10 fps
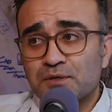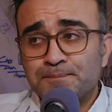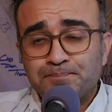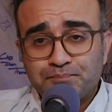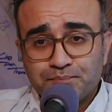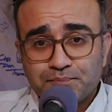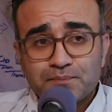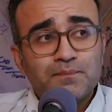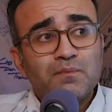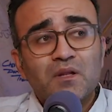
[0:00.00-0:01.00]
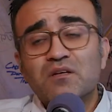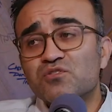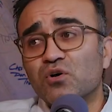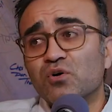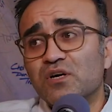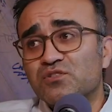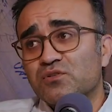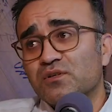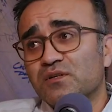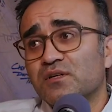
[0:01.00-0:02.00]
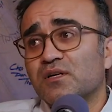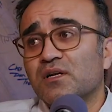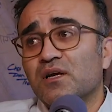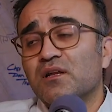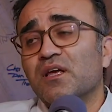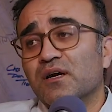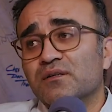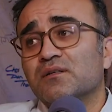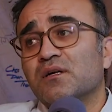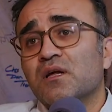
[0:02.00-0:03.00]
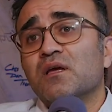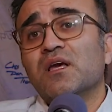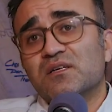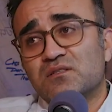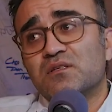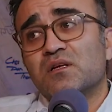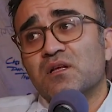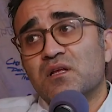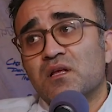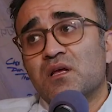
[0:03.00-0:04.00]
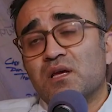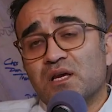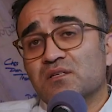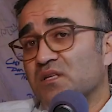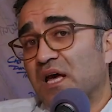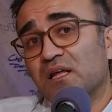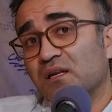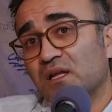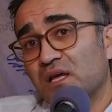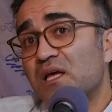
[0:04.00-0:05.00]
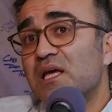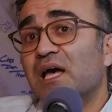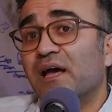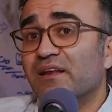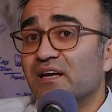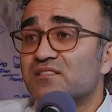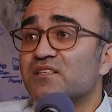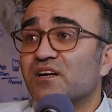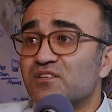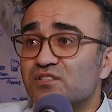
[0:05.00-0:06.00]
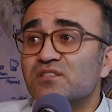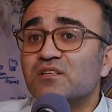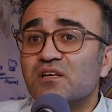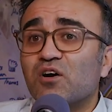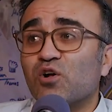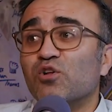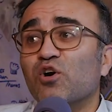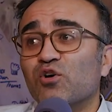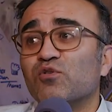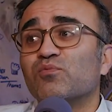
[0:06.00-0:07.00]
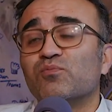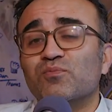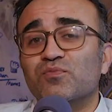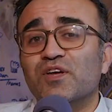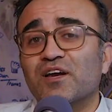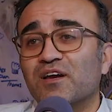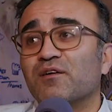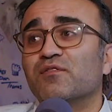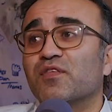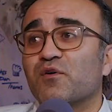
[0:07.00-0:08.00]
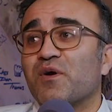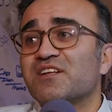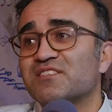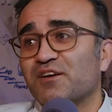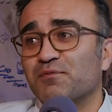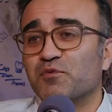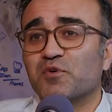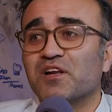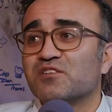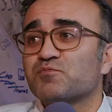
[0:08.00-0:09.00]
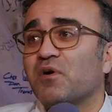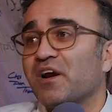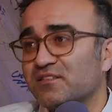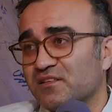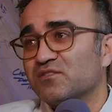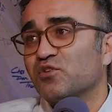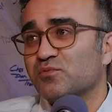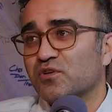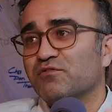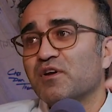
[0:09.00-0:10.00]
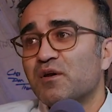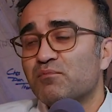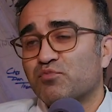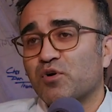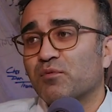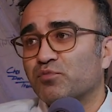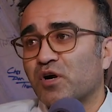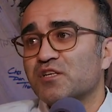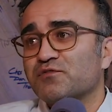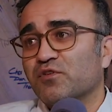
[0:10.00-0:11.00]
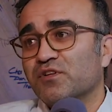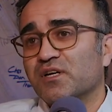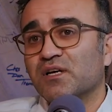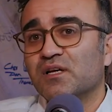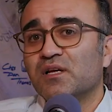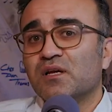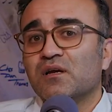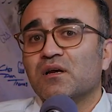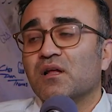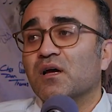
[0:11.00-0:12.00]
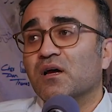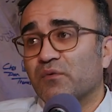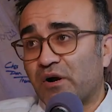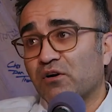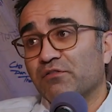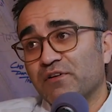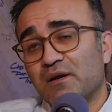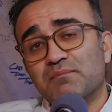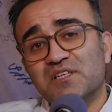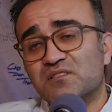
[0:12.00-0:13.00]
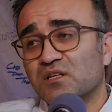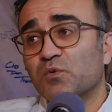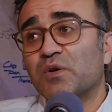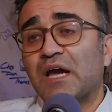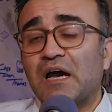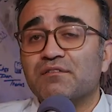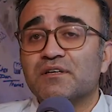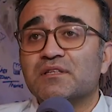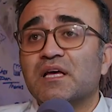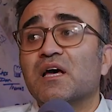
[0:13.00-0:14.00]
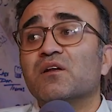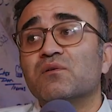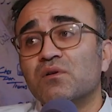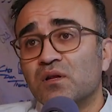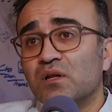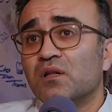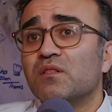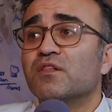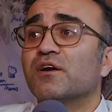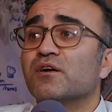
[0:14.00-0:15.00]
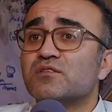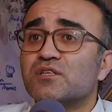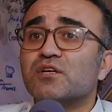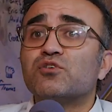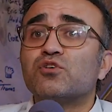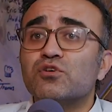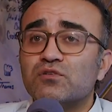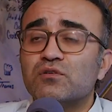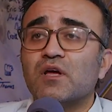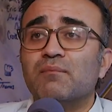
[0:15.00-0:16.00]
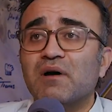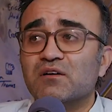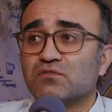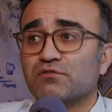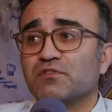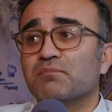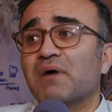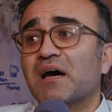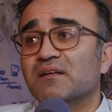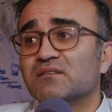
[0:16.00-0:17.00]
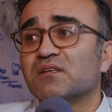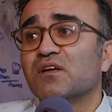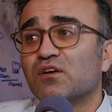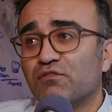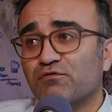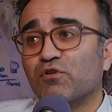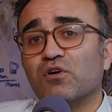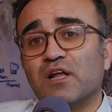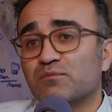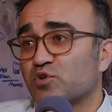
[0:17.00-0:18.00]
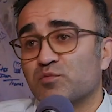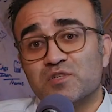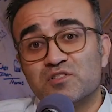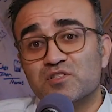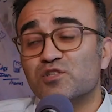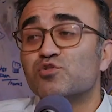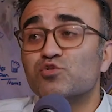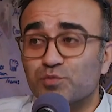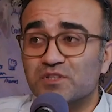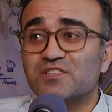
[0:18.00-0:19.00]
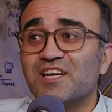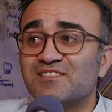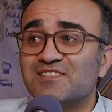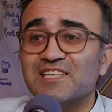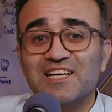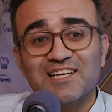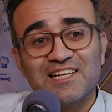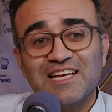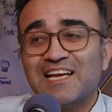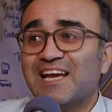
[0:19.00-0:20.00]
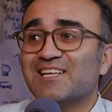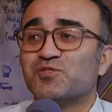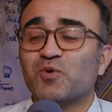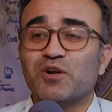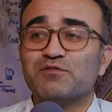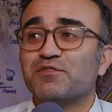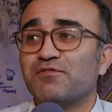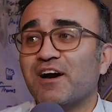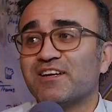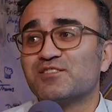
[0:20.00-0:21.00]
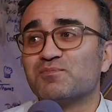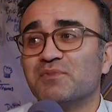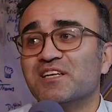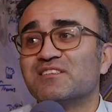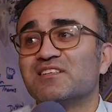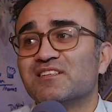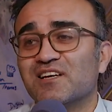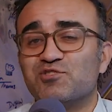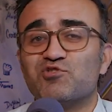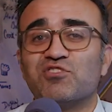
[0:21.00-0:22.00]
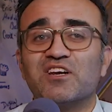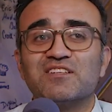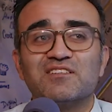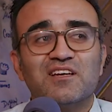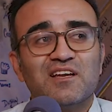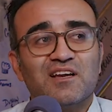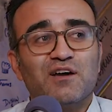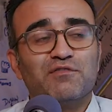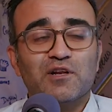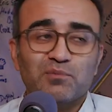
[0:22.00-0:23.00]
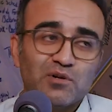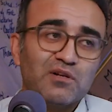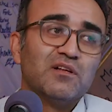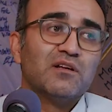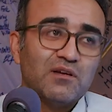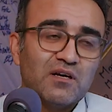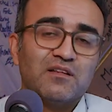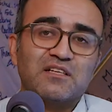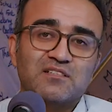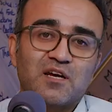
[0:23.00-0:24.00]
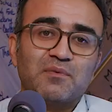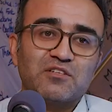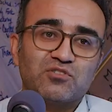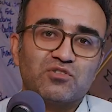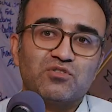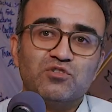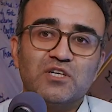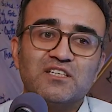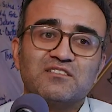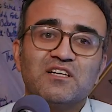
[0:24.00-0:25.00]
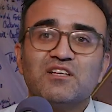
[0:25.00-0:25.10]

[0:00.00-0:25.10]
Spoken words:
Okay. So no more rack of lamb, but lamb chops and lamb kebabs. Yes. And yes, there's, although the rates have been really spiked in terms of price for the rack of lamb, but still we have it. And there's a good amount of demand for lamb chops. It's super tasty, and it's one of the finest meat that you get available that's coming to US.